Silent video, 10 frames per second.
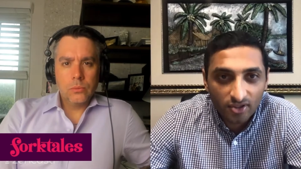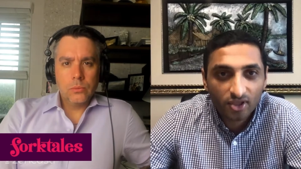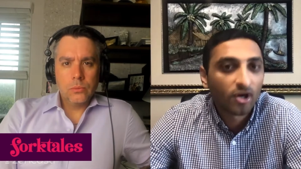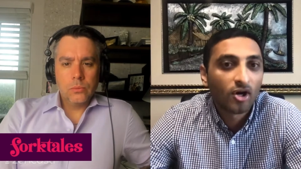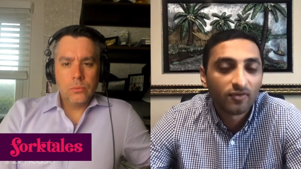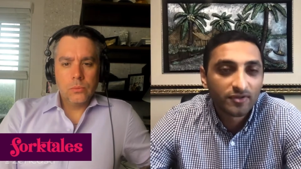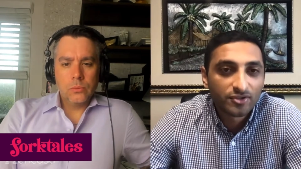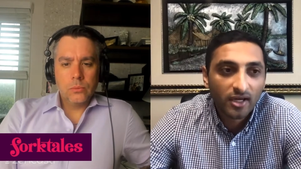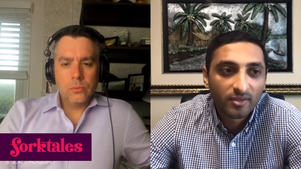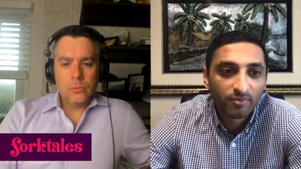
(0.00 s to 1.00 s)
Speaker 1: of the curve and
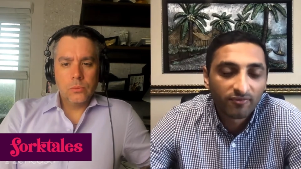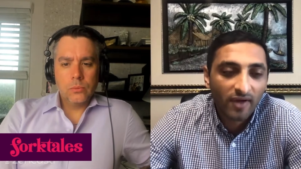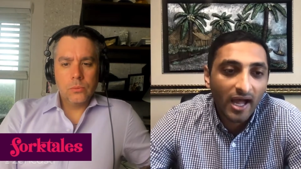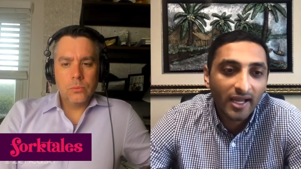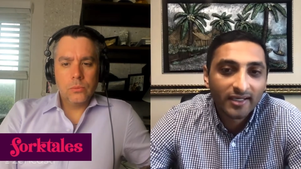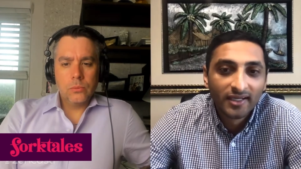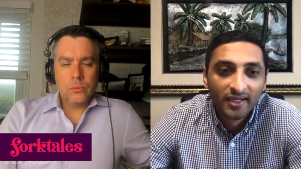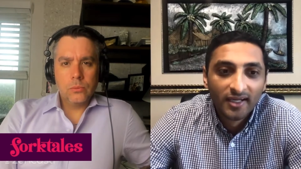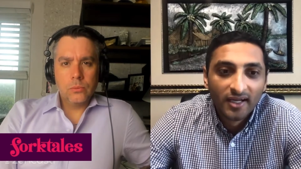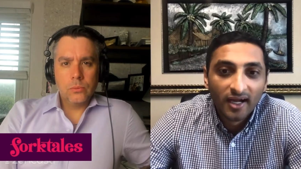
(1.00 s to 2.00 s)
trying to provide
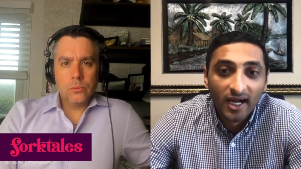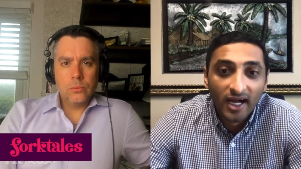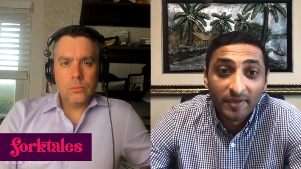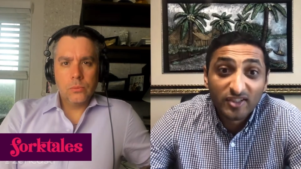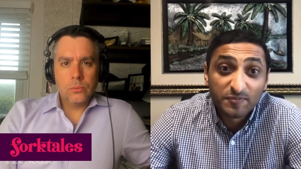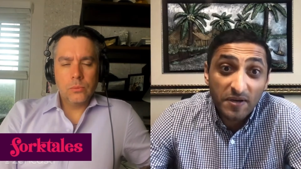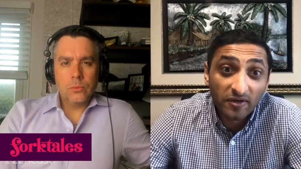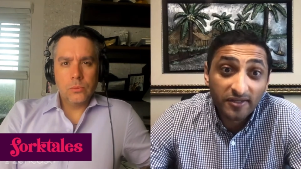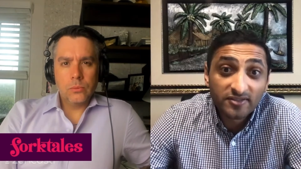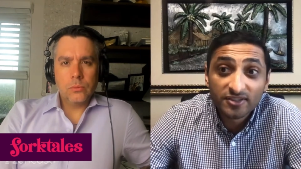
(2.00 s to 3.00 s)
um,
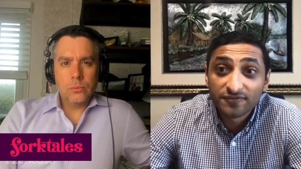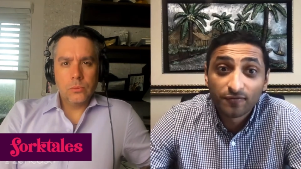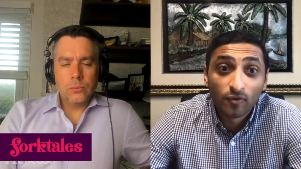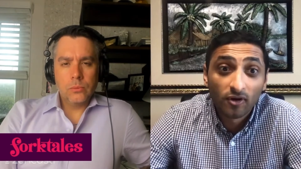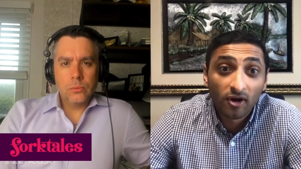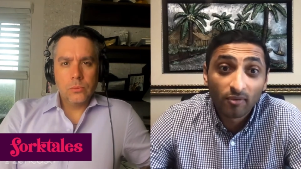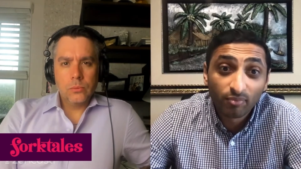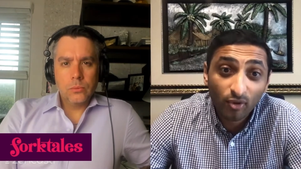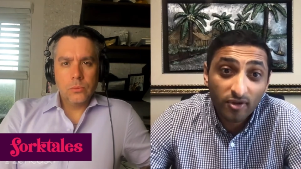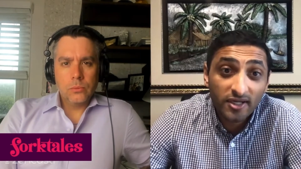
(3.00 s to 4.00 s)
experiences for our
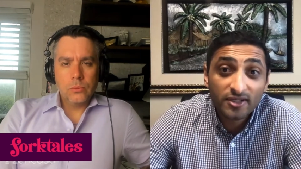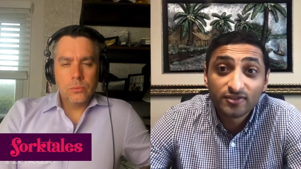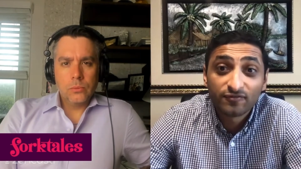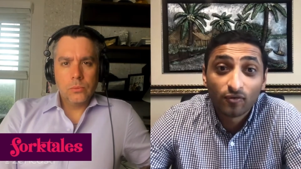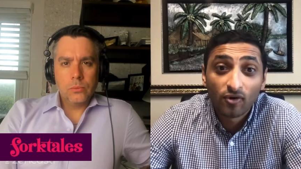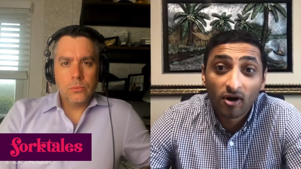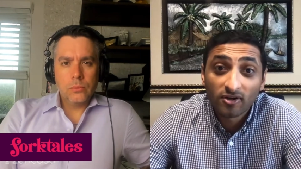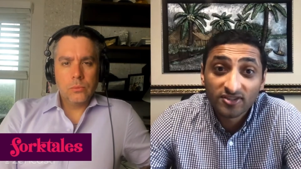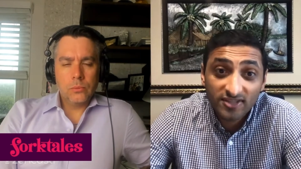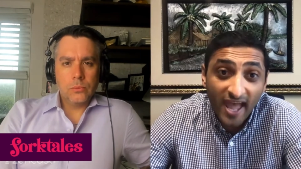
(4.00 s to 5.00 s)
employees for
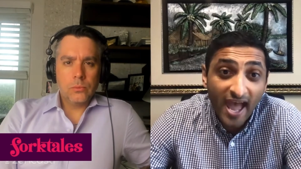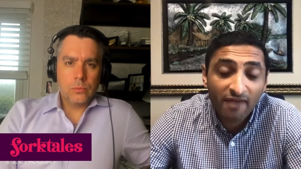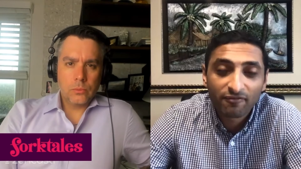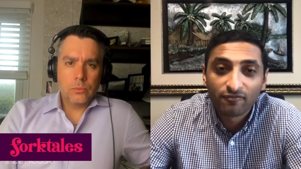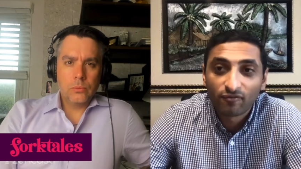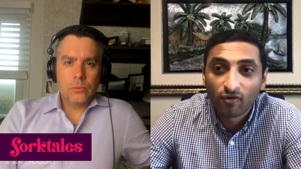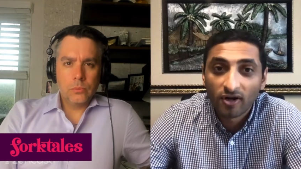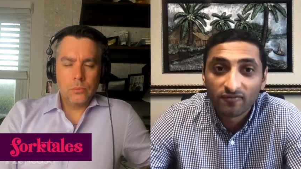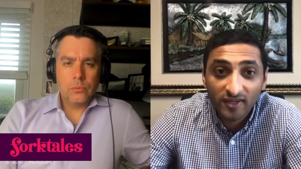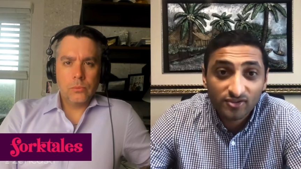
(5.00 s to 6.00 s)
our staff and for our
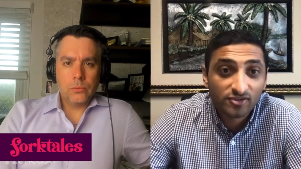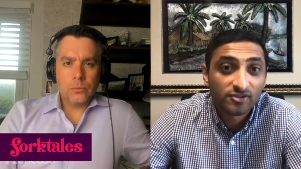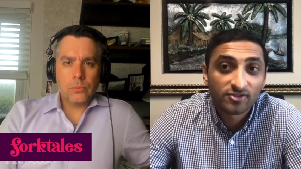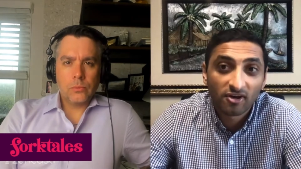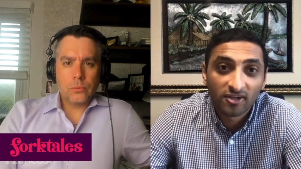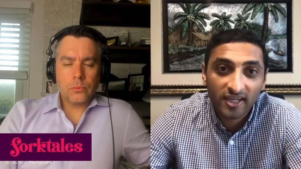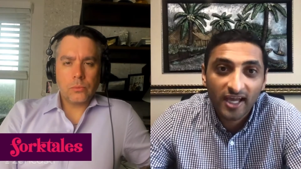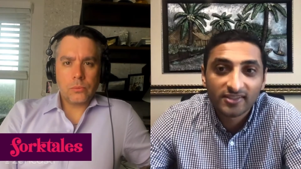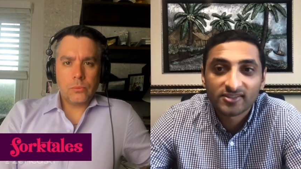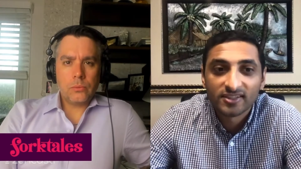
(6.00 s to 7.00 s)
investors and our
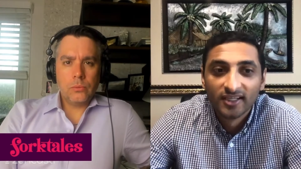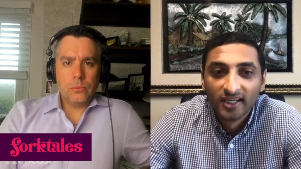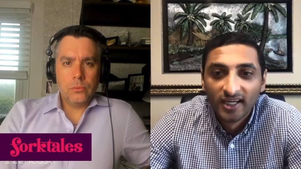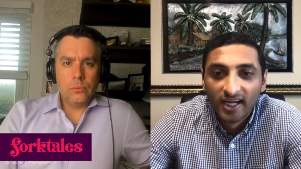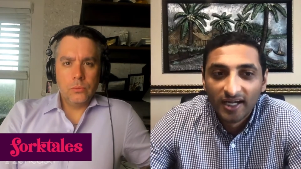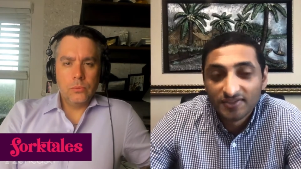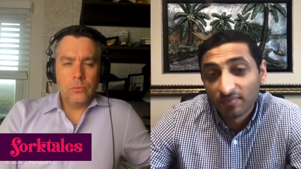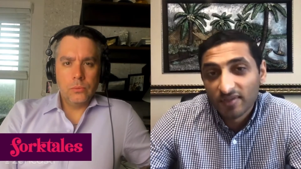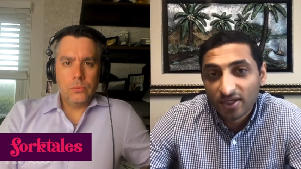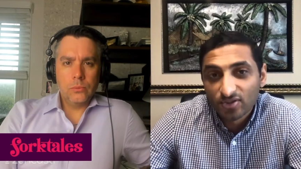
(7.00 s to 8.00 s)
guests uh, is
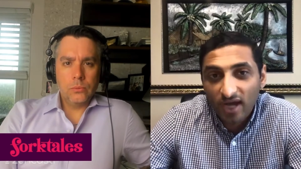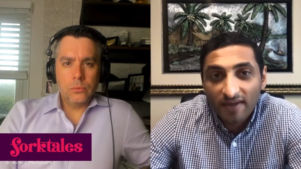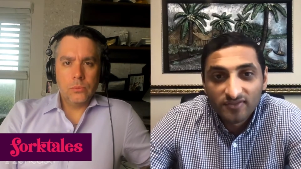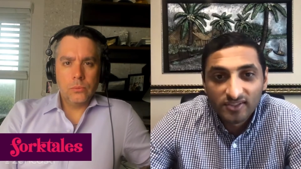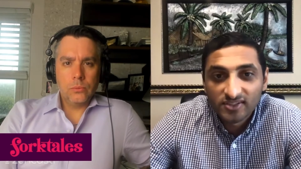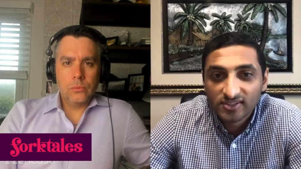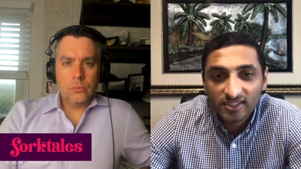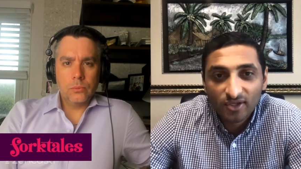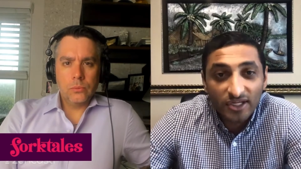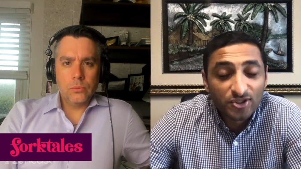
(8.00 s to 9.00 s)
something that drives us
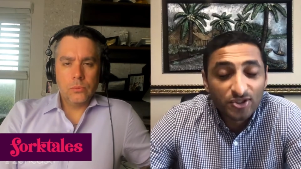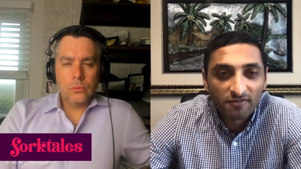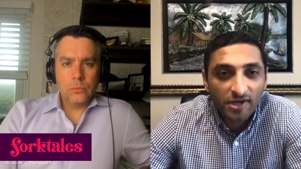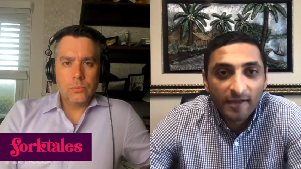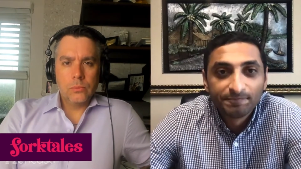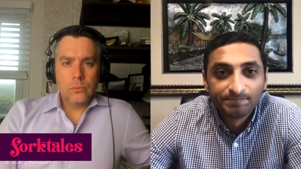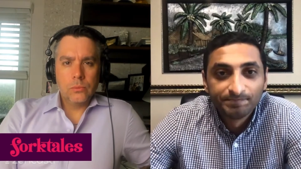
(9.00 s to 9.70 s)
you know each and every day